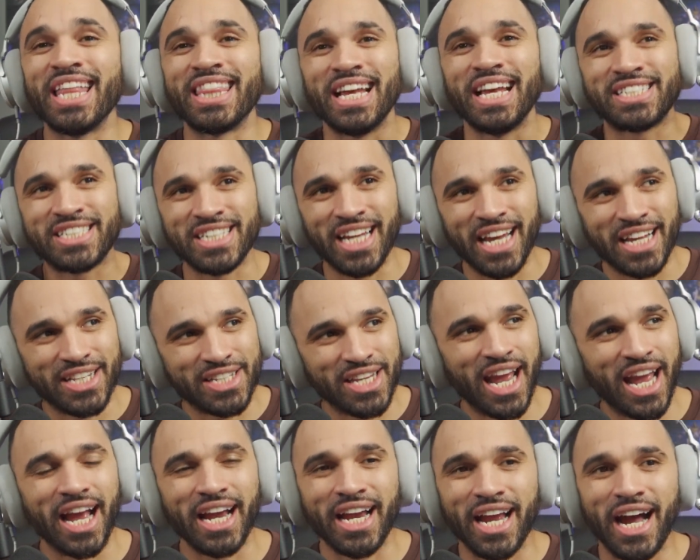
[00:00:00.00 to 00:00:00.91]
they said,
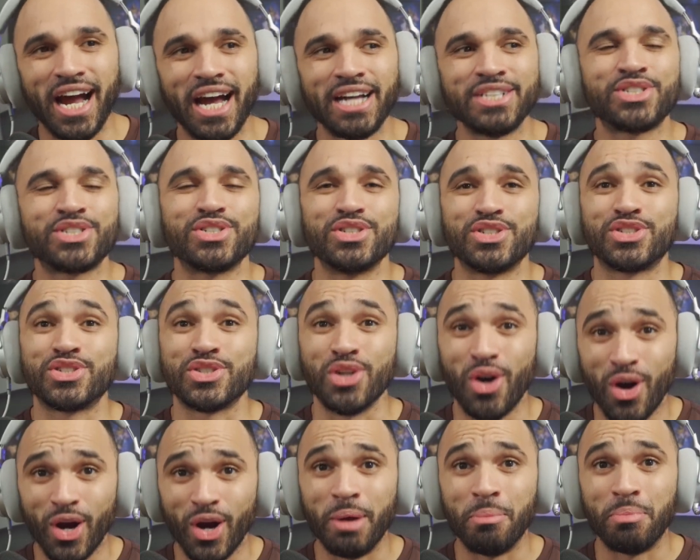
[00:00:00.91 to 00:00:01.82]
yeah, guys,
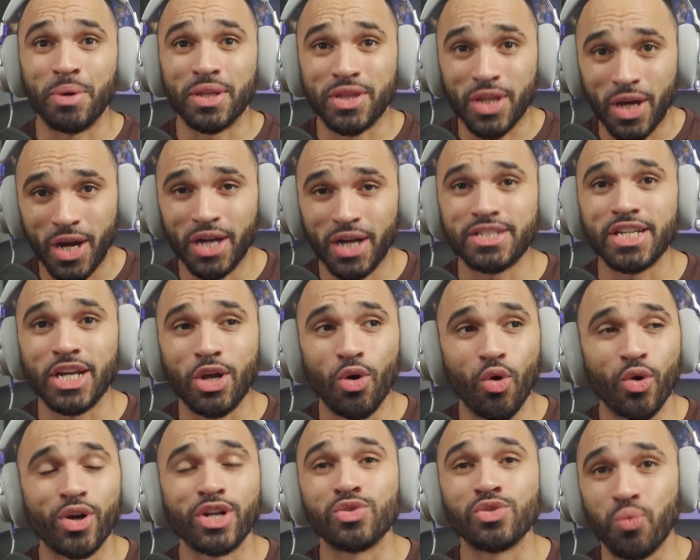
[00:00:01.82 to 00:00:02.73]
sorry, but the Hunting
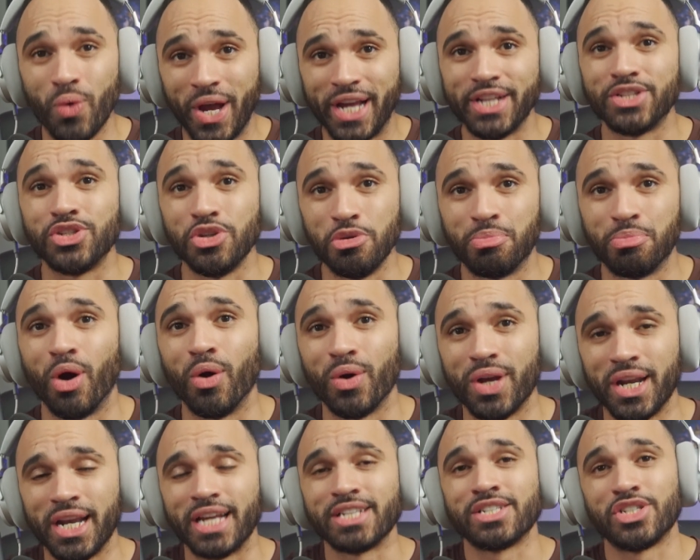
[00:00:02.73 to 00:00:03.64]
Horn is way too
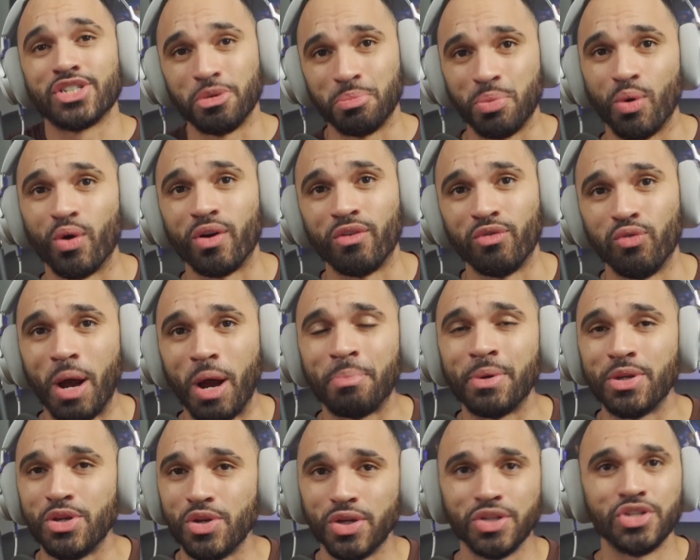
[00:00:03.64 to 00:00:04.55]
broken as a supportive
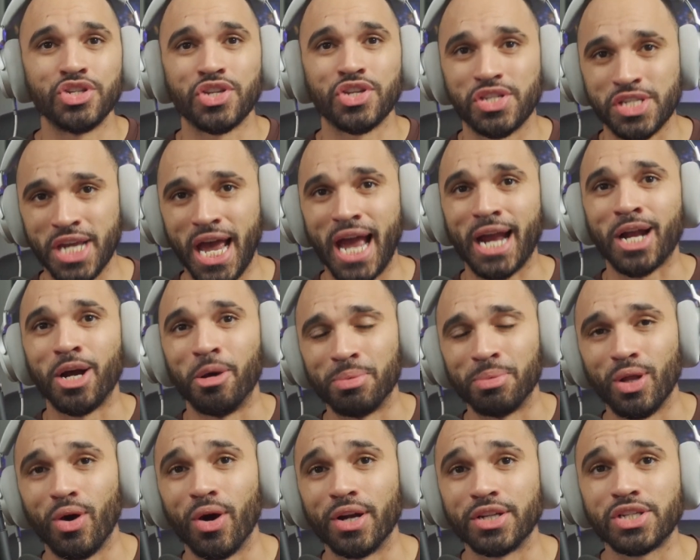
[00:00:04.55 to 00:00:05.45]
weapon. You could just attack up
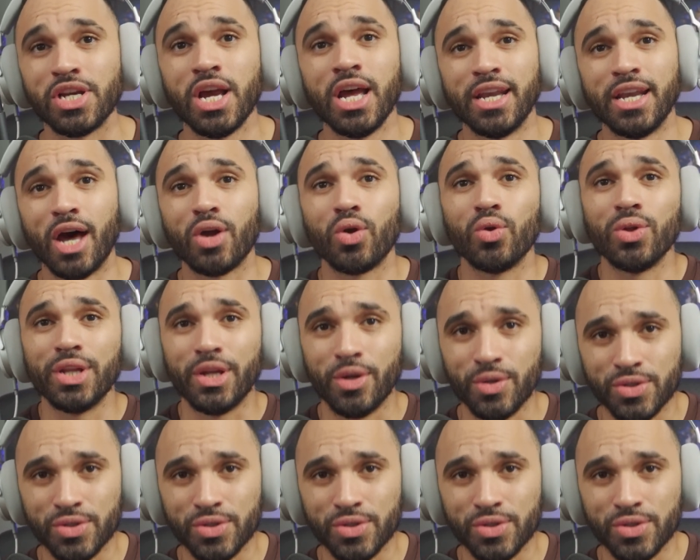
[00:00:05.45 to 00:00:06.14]
large, not only